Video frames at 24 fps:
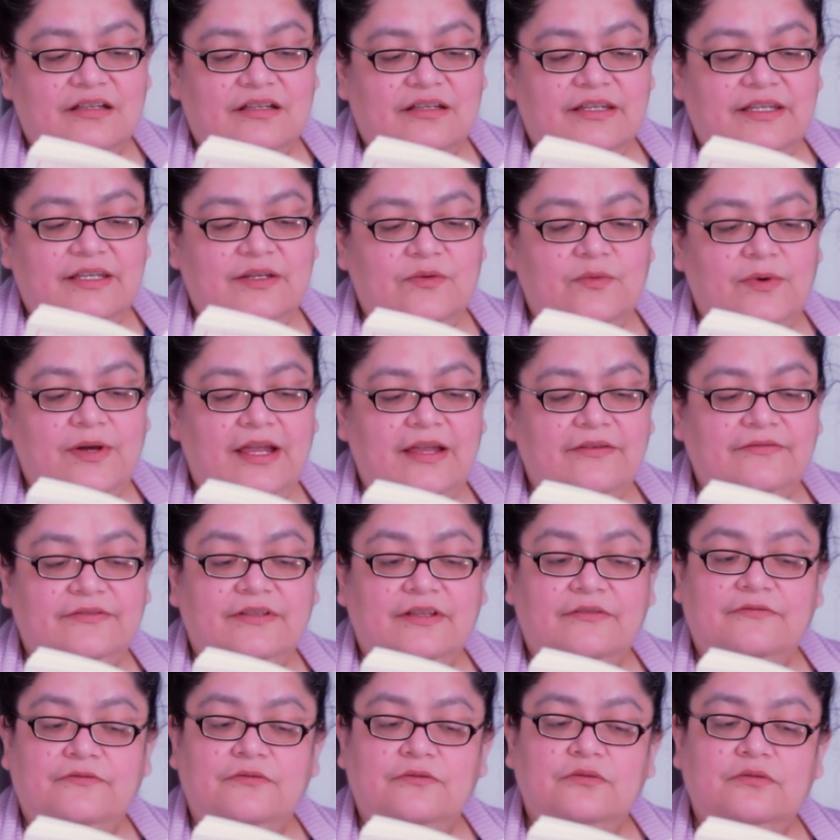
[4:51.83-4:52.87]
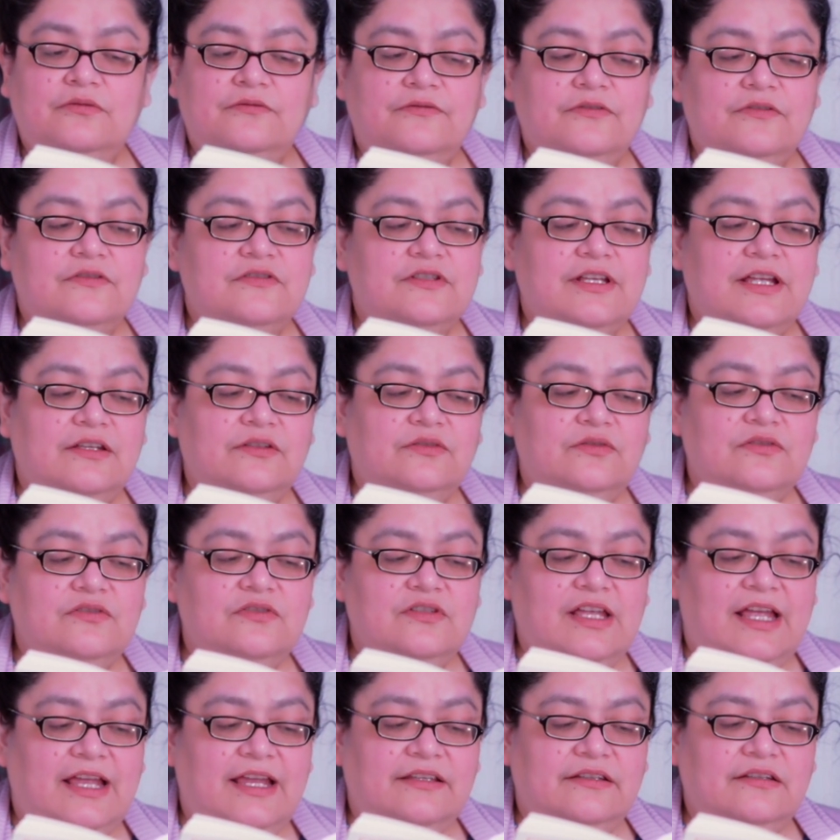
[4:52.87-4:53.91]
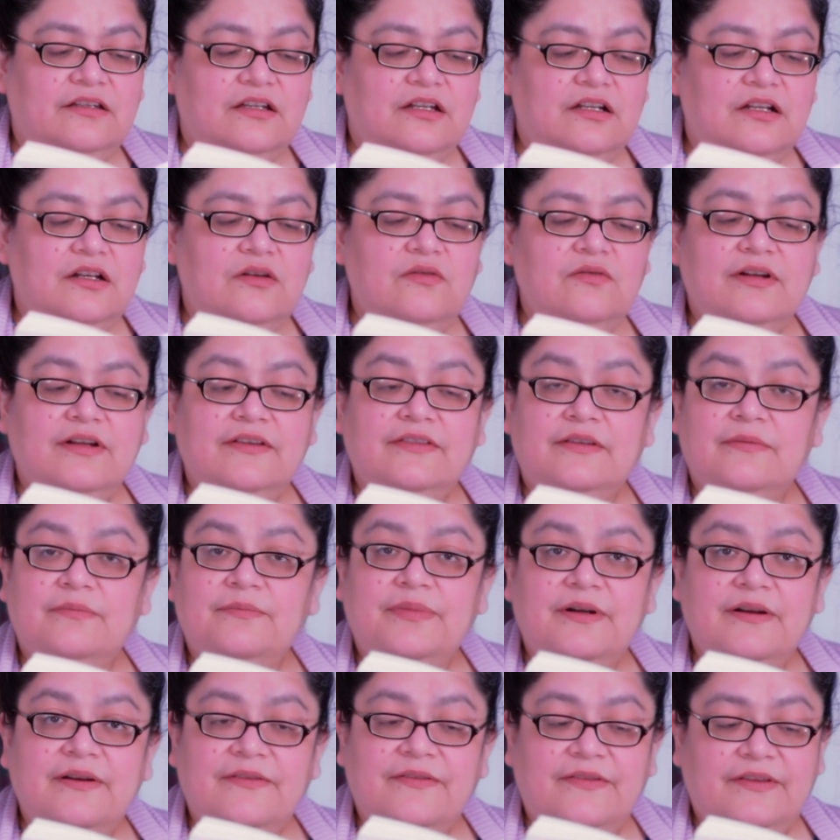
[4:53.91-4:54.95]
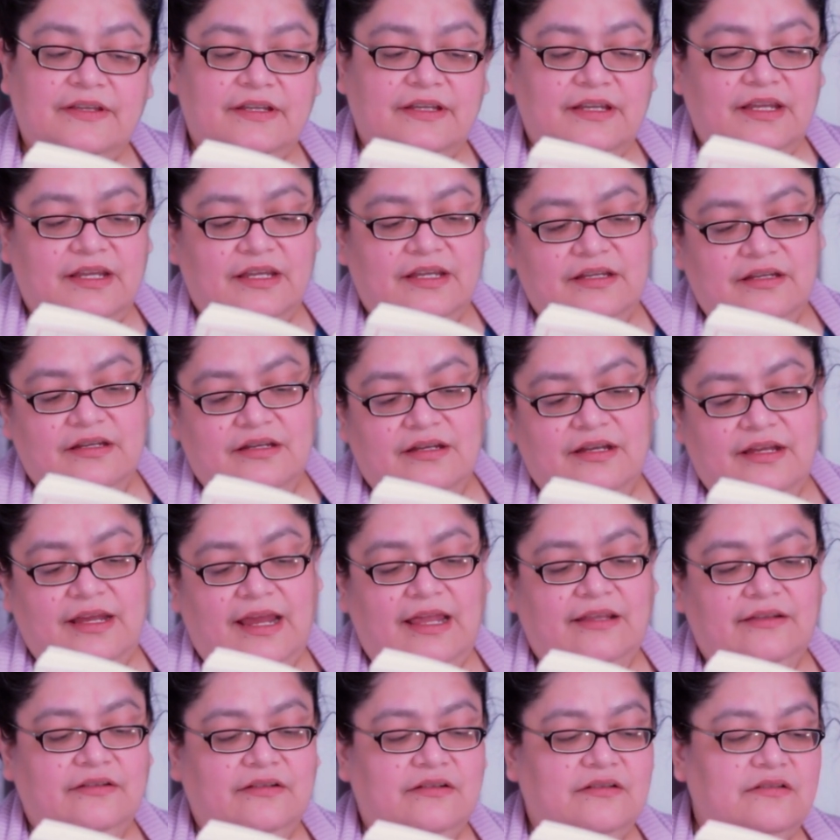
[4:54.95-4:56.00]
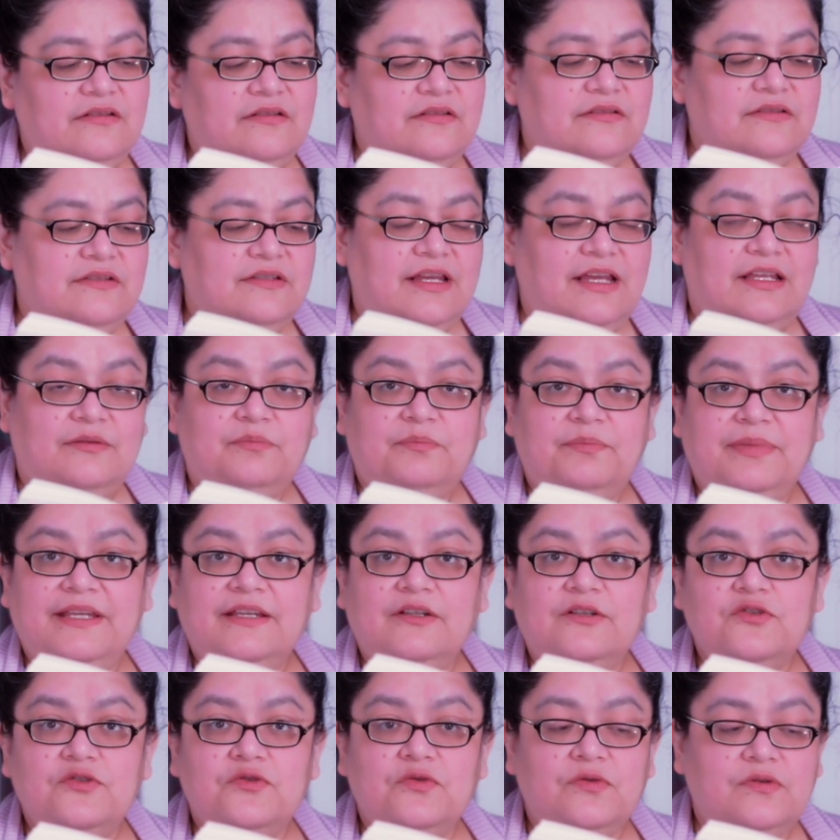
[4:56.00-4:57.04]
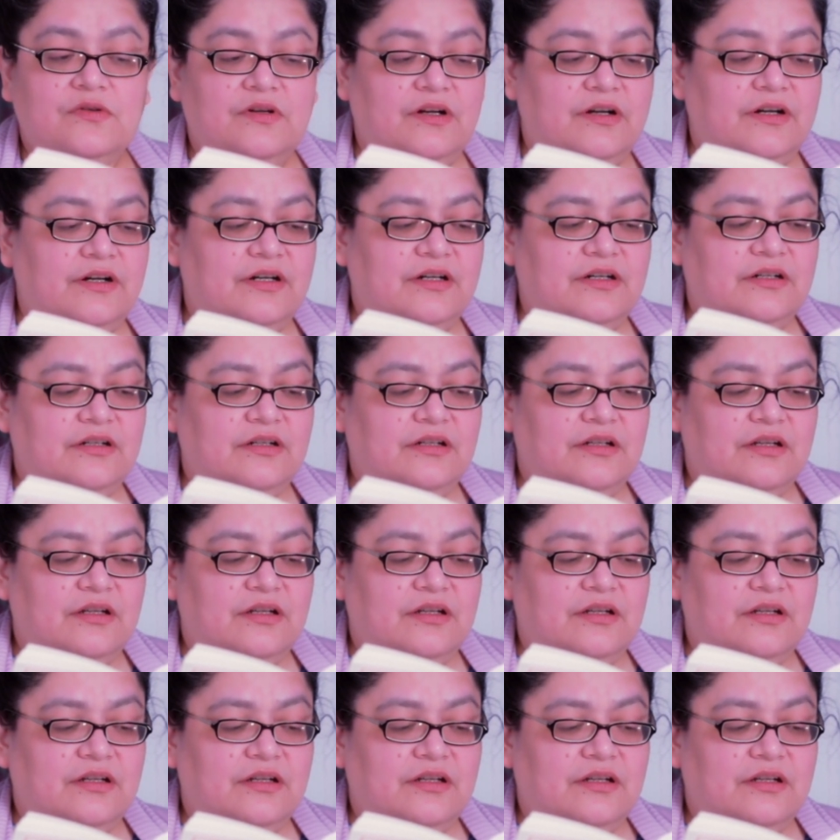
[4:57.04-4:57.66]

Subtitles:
He waved the food from side to side. "Look at the birthday cake, candles and pink sugar."